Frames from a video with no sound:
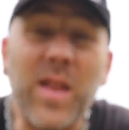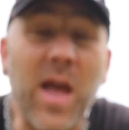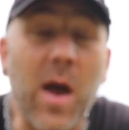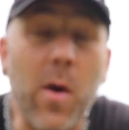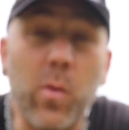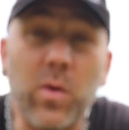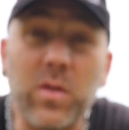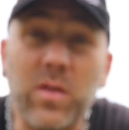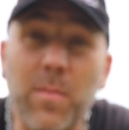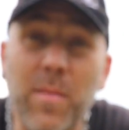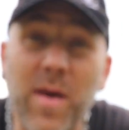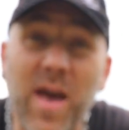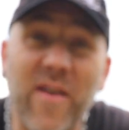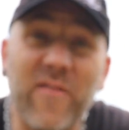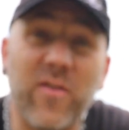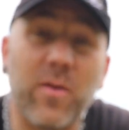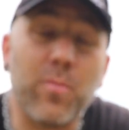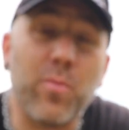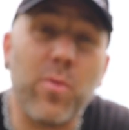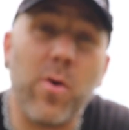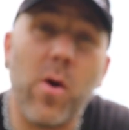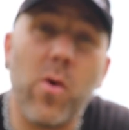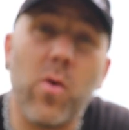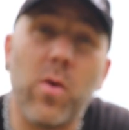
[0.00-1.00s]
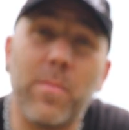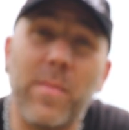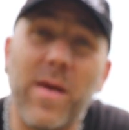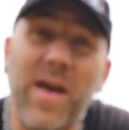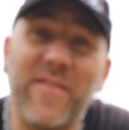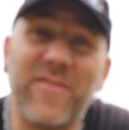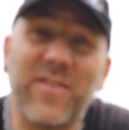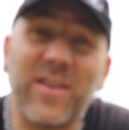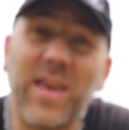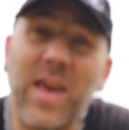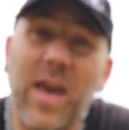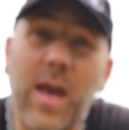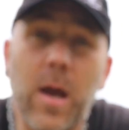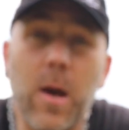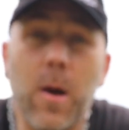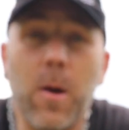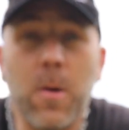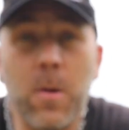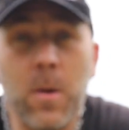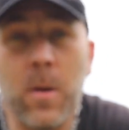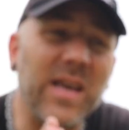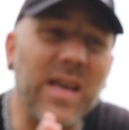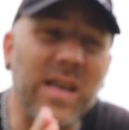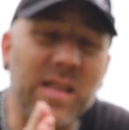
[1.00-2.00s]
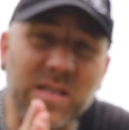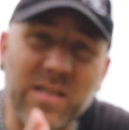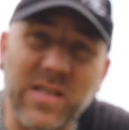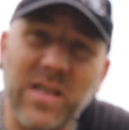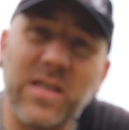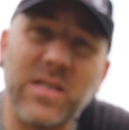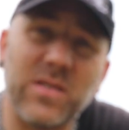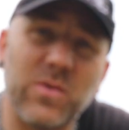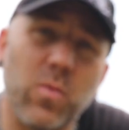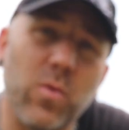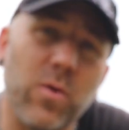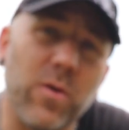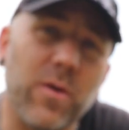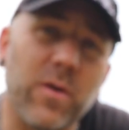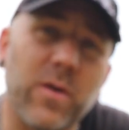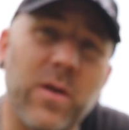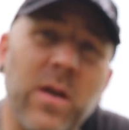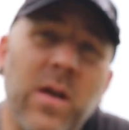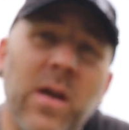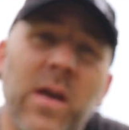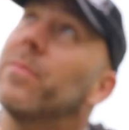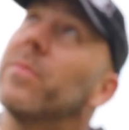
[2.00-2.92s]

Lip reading: Now with the Mavic Pro and Mavic Air, it does work.